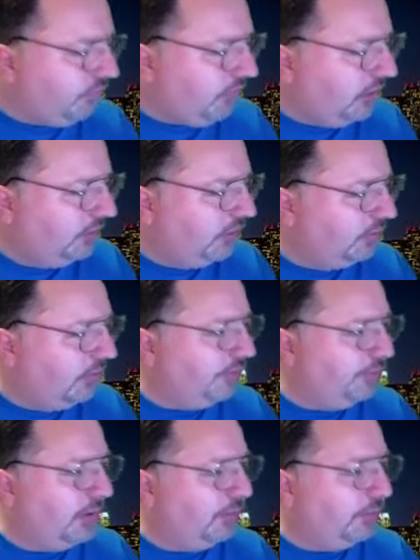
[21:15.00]
Did Wolf
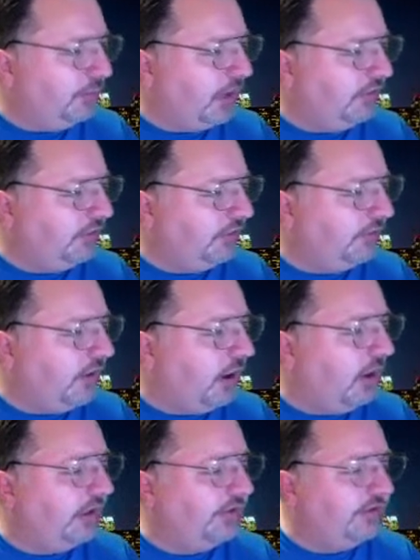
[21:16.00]
Spirit Productions?
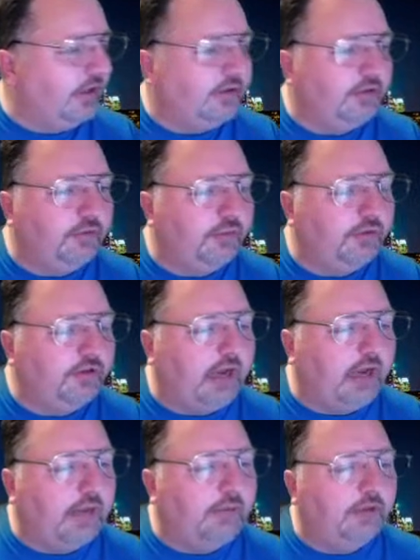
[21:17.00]
Oh, they sent the super
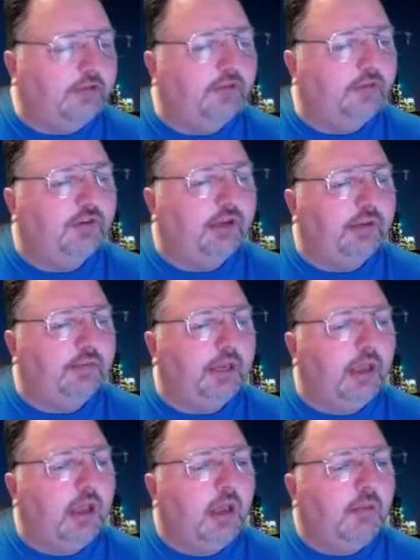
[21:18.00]
chat and I missed it. Forgive
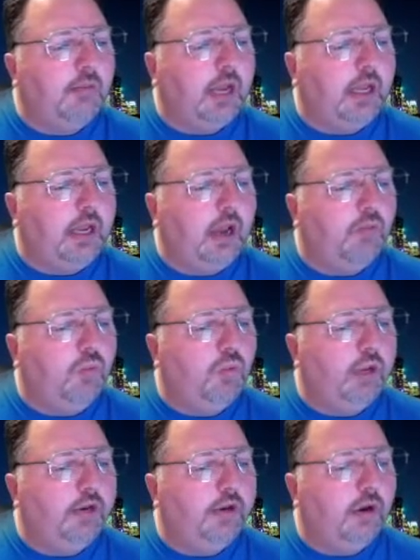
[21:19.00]
me. My
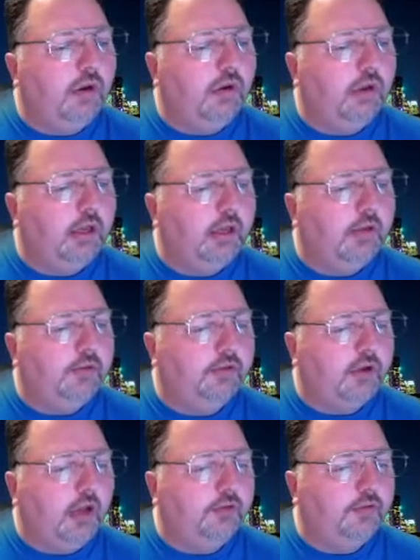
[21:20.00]
window is
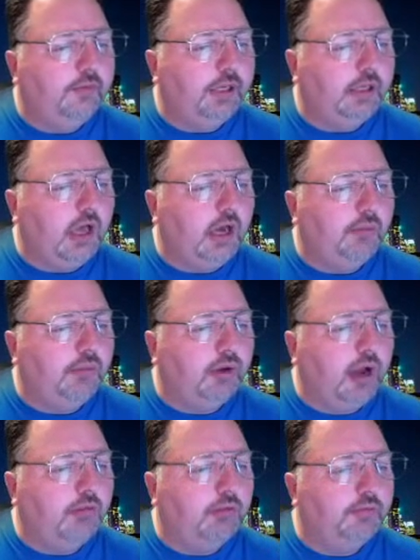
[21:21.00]
causing me a lot of
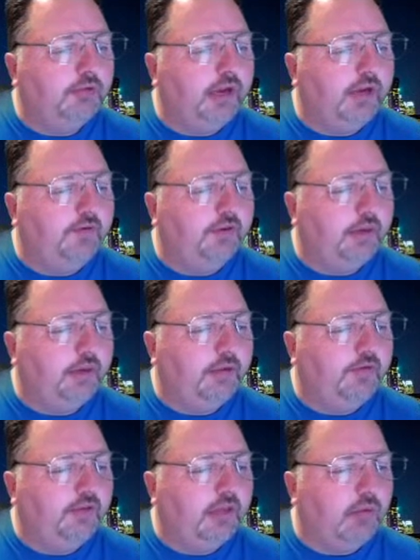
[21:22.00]
problem today. Forgive
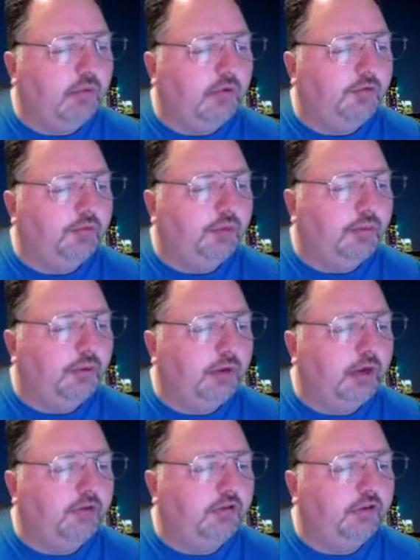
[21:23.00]
me for that, Wolf Spirit
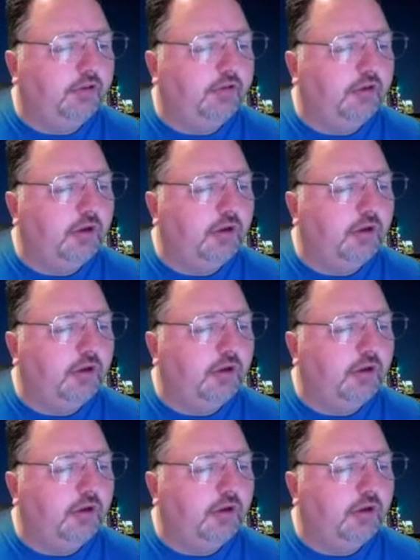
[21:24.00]
Productions.